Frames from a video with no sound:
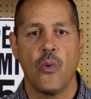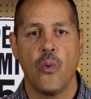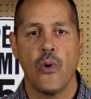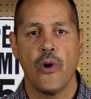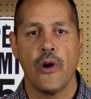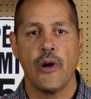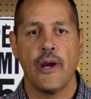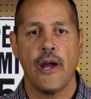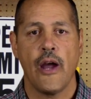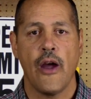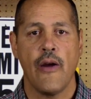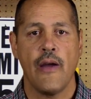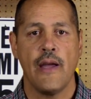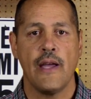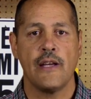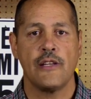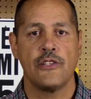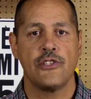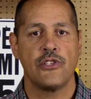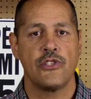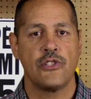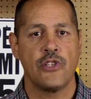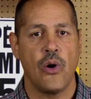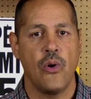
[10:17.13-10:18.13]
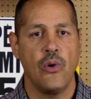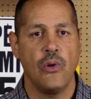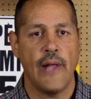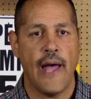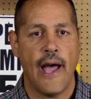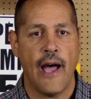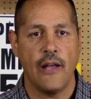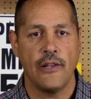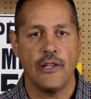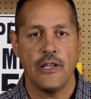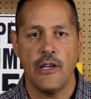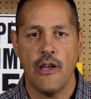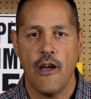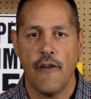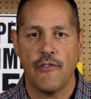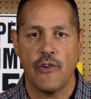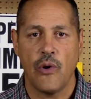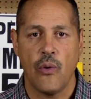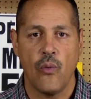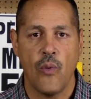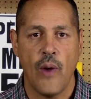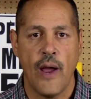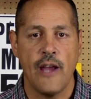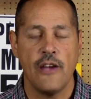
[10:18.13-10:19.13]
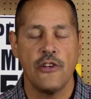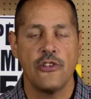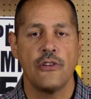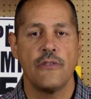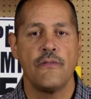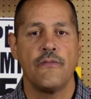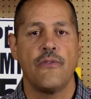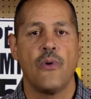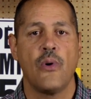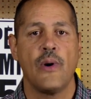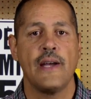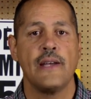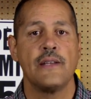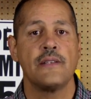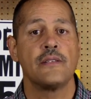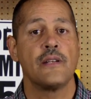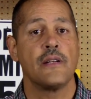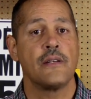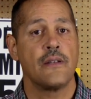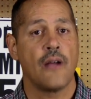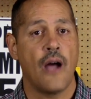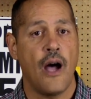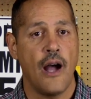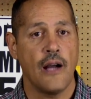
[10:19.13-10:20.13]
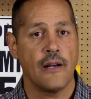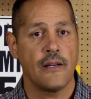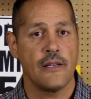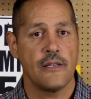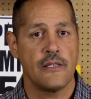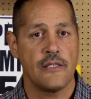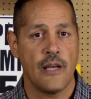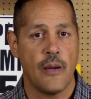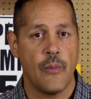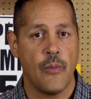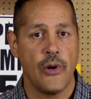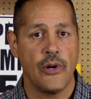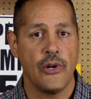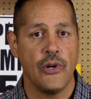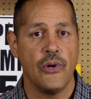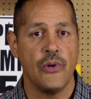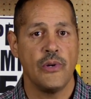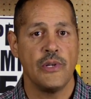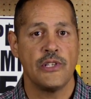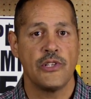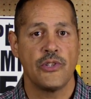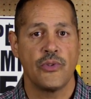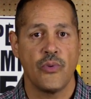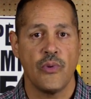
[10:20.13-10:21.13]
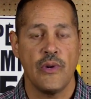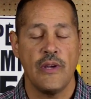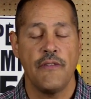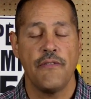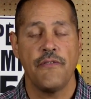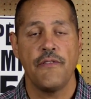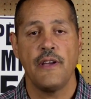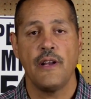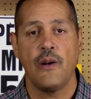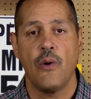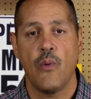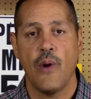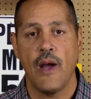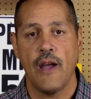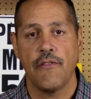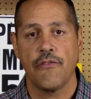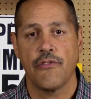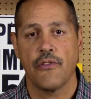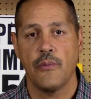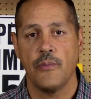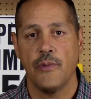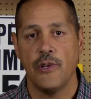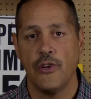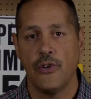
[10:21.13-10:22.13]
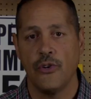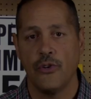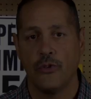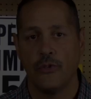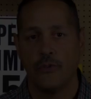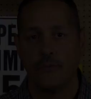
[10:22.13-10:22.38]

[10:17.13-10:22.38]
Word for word: work area is so loud that you have to raise your voice to talk to someone who is three feet away from you.